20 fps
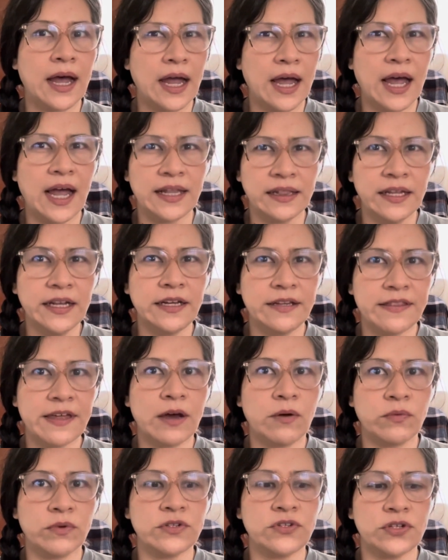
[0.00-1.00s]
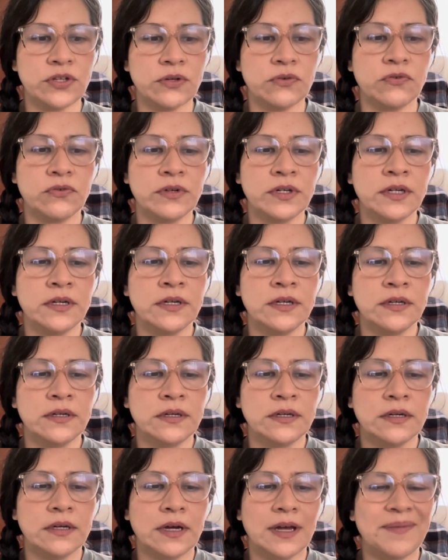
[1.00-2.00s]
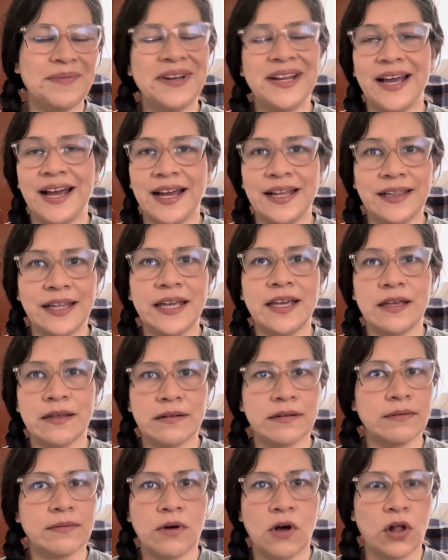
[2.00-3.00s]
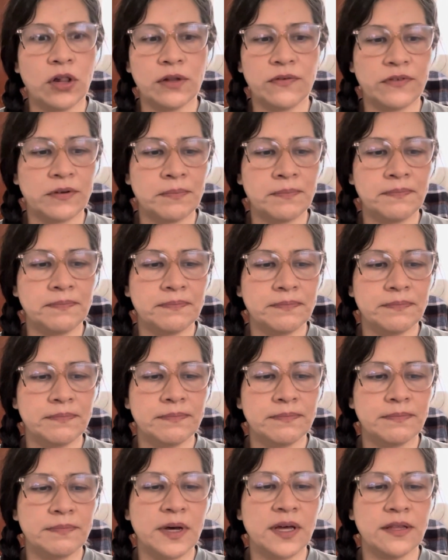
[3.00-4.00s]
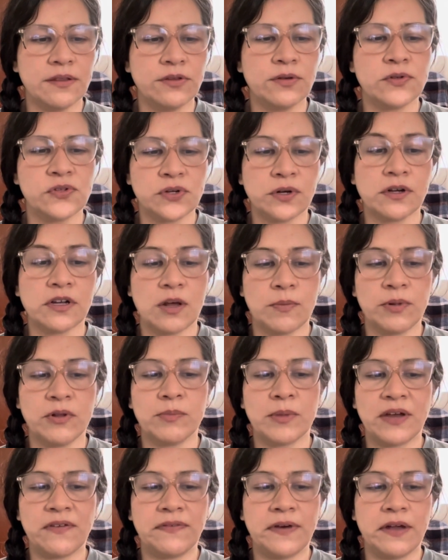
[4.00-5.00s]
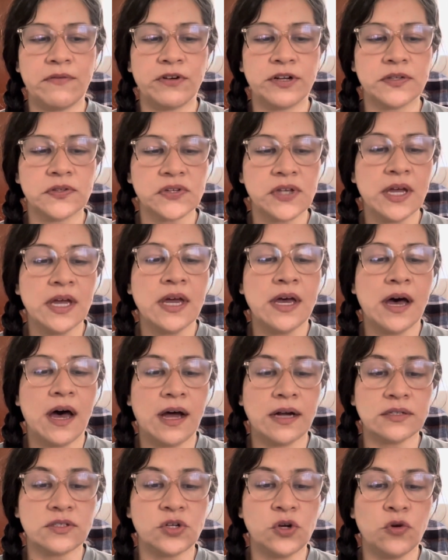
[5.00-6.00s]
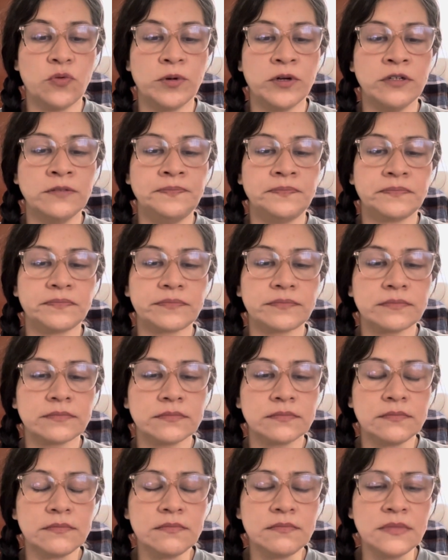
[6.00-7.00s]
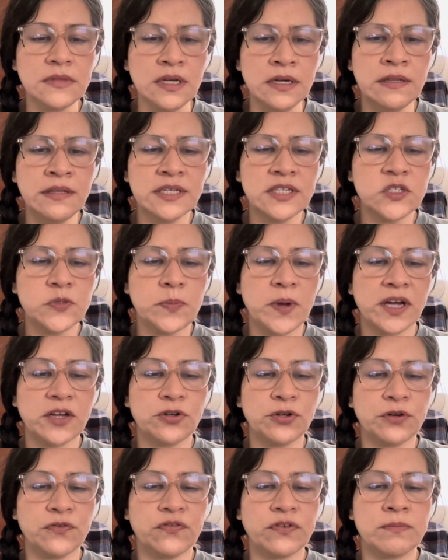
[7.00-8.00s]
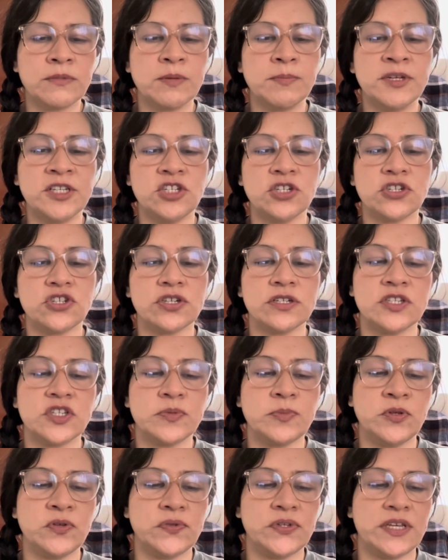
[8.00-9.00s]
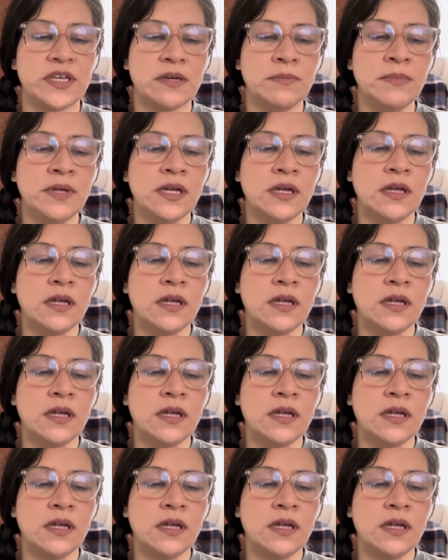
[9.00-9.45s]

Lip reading: I like that one too. I mean, I like all of them, but those are a couple of my favorites. October, The Specter from the Magician's Museum.